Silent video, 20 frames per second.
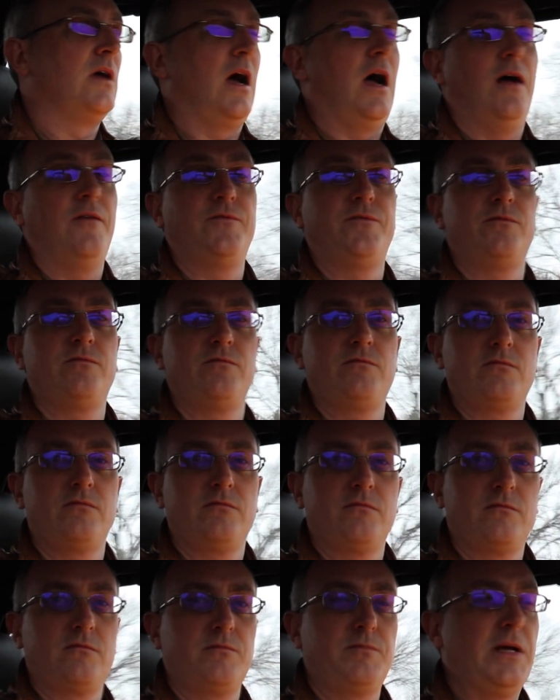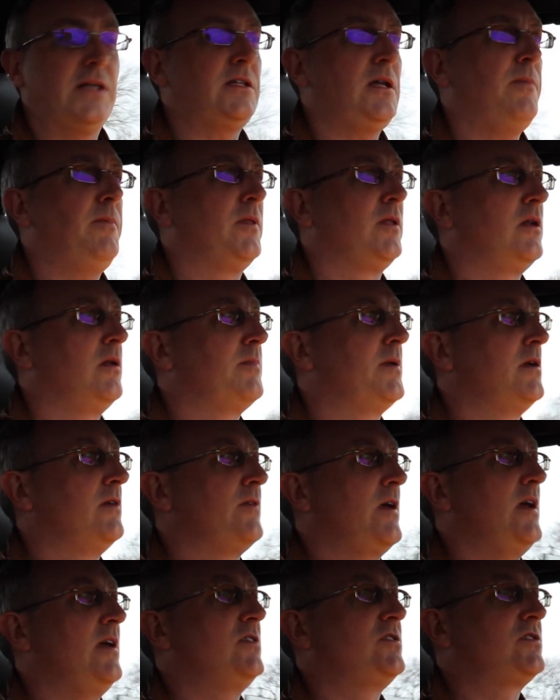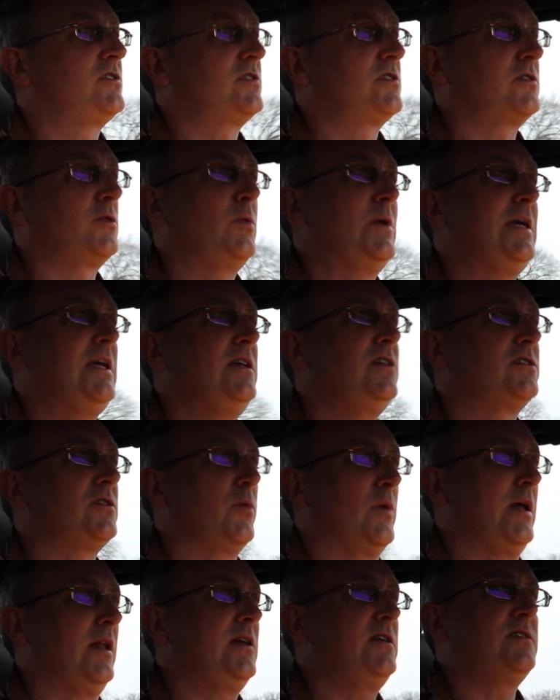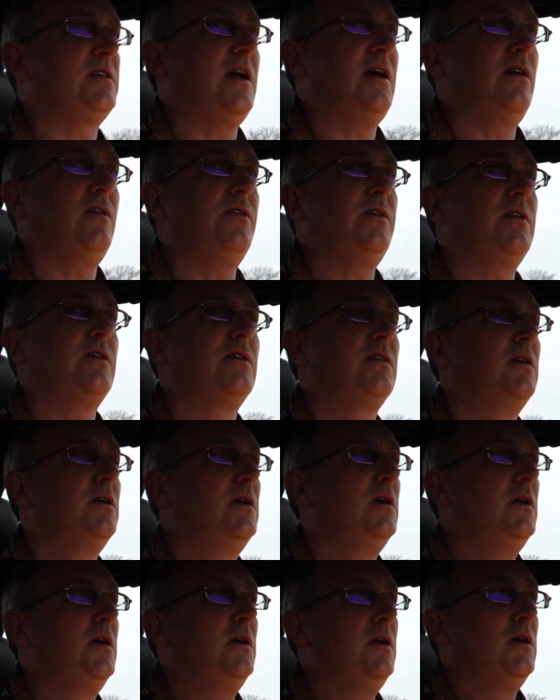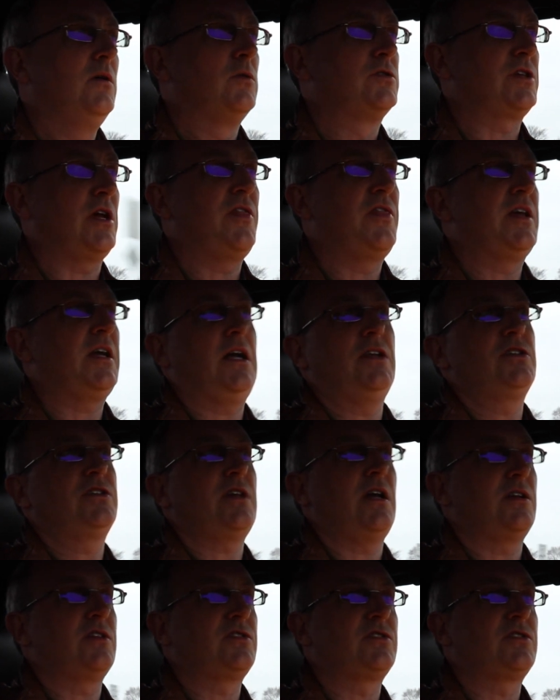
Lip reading: I've picked up a little bit of a squeaky squealy sound, which I think I just got a